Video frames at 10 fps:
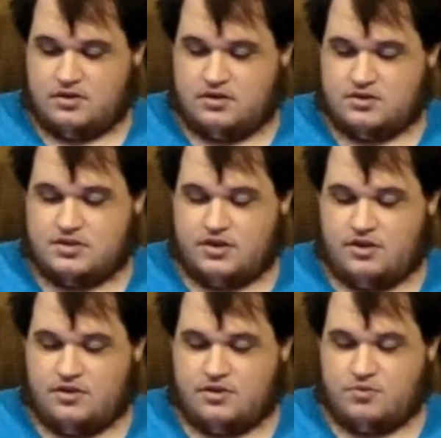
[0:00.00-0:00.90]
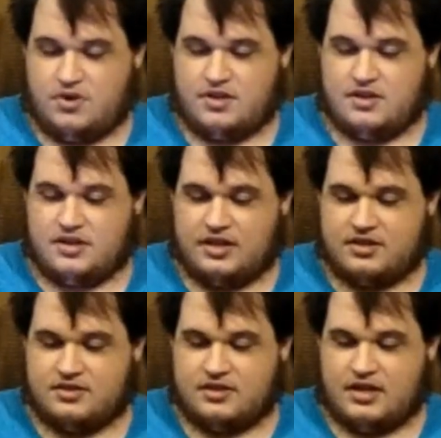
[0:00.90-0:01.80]
So the one thing that
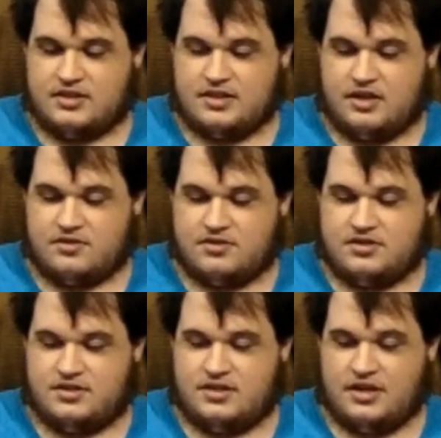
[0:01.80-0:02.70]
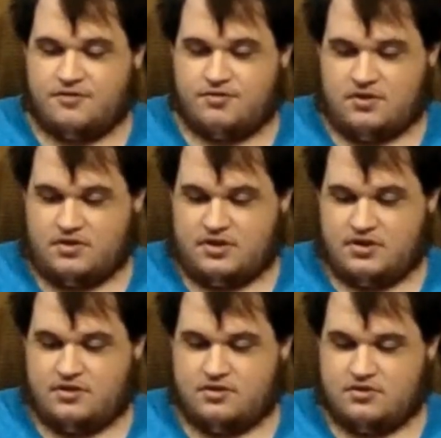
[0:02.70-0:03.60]
stands out differently